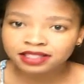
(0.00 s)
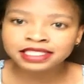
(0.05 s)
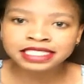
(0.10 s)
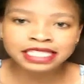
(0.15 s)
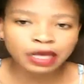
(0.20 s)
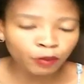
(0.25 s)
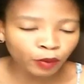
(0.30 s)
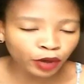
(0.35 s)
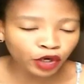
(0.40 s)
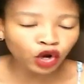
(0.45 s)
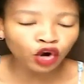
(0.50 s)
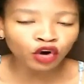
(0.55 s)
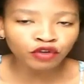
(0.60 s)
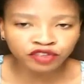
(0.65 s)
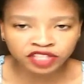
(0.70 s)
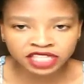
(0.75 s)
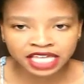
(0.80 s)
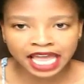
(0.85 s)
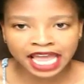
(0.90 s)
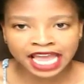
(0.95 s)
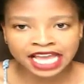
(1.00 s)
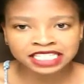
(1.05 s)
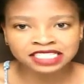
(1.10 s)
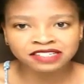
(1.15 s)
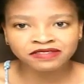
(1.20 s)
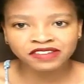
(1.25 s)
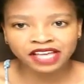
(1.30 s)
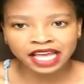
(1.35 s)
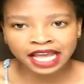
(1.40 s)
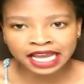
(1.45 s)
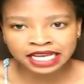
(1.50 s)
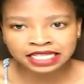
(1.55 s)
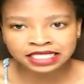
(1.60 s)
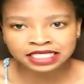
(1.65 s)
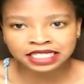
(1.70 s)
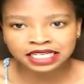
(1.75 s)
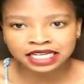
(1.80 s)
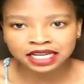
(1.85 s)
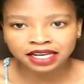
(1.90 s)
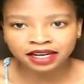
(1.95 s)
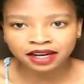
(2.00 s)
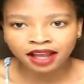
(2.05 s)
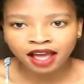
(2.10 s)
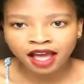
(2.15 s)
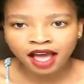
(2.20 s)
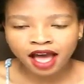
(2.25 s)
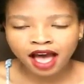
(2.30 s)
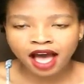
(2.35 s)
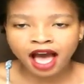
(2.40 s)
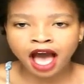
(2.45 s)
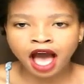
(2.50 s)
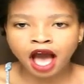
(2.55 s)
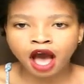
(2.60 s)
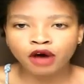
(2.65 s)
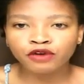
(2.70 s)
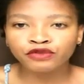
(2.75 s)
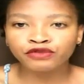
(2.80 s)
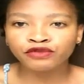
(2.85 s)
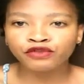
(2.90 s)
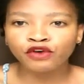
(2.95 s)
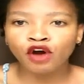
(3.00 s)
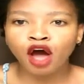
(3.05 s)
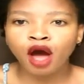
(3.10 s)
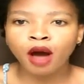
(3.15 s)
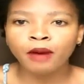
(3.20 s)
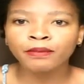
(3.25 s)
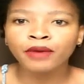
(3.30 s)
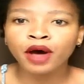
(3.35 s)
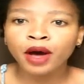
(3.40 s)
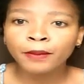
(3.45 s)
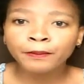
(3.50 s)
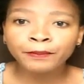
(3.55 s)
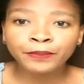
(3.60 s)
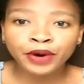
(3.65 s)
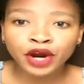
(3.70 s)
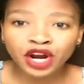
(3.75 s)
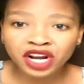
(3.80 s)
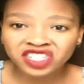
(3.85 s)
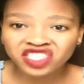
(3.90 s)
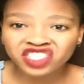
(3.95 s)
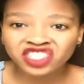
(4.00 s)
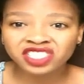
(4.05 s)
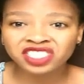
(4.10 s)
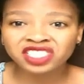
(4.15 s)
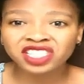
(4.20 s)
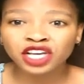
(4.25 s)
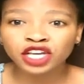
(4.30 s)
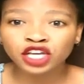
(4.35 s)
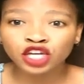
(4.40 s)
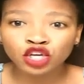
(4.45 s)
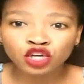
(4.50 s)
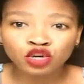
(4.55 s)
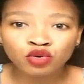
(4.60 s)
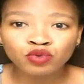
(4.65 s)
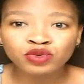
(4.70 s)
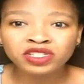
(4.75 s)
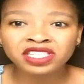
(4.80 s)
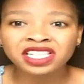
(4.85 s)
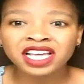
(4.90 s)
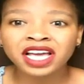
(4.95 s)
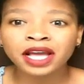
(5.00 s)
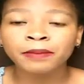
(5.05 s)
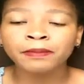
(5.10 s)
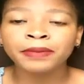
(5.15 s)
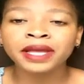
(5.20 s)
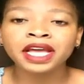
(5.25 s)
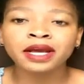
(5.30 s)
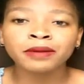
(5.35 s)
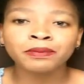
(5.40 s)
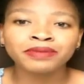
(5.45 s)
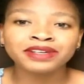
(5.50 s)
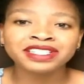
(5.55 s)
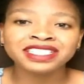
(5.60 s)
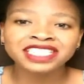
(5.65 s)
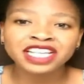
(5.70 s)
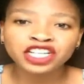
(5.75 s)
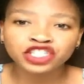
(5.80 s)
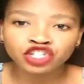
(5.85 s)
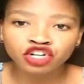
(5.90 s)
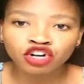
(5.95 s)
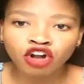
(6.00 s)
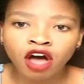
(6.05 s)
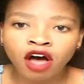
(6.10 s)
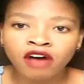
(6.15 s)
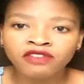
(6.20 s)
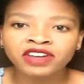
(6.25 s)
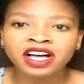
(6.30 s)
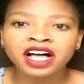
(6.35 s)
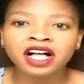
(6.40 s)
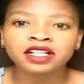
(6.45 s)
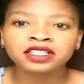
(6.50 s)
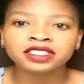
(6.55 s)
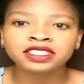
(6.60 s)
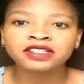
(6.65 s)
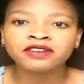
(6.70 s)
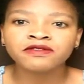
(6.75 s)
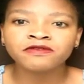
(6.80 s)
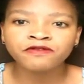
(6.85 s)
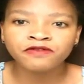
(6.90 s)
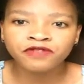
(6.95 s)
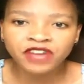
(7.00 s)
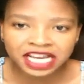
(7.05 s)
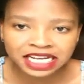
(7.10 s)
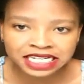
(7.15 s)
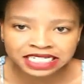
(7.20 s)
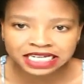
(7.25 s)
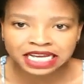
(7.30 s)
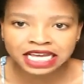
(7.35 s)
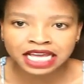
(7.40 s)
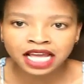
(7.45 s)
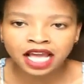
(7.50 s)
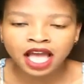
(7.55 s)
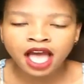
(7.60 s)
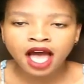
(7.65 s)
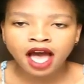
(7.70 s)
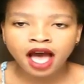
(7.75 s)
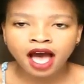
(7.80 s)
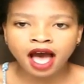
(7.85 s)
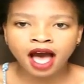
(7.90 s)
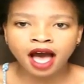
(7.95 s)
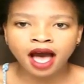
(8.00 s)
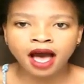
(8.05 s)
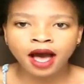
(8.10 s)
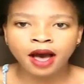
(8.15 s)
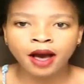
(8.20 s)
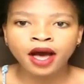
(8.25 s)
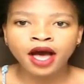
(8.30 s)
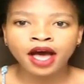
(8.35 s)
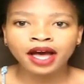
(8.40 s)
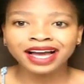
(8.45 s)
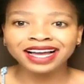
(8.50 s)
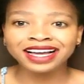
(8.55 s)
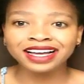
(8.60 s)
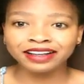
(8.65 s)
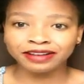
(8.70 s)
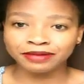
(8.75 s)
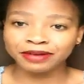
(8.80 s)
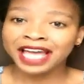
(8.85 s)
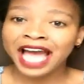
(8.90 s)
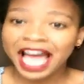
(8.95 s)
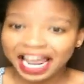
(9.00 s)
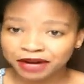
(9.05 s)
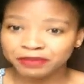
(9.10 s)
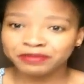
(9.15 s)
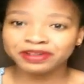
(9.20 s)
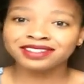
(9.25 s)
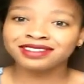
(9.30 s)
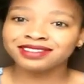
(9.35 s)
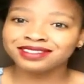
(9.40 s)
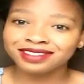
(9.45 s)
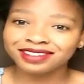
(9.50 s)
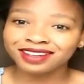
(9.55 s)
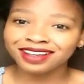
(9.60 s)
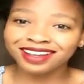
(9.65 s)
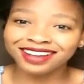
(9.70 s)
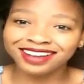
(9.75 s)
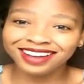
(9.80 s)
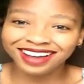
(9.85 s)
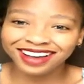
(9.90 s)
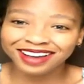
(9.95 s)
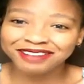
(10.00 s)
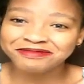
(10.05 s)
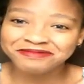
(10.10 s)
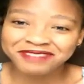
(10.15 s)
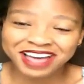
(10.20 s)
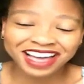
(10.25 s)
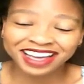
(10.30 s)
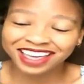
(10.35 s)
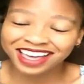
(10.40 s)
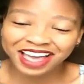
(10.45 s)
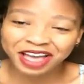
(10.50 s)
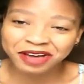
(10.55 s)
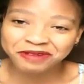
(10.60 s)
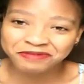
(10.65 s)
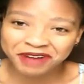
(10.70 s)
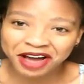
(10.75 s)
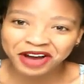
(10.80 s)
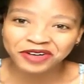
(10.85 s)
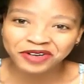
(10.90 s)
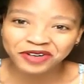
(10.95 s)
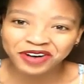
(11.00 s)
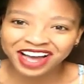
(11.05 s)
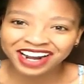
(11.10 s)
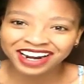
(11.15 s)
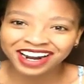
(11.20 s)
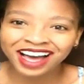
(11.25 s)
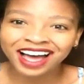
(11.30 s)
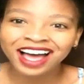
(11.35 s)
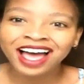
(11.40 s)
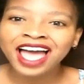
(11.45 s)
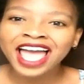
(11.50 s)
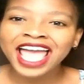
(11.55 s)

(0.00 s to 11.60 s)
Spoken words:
someone over the age of 18, from purchasing, using, being in possession of, cultivating cannabis, aka marijuana,